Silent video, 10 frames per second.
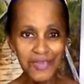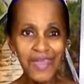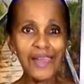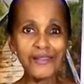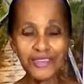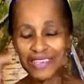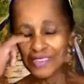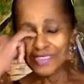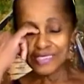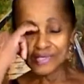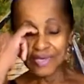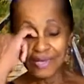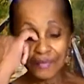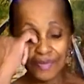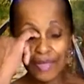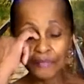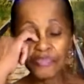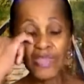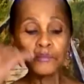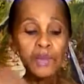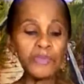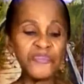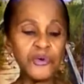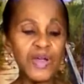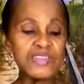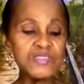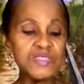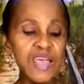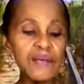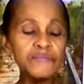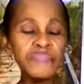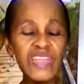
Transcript: how real this is going to be. But before I do that,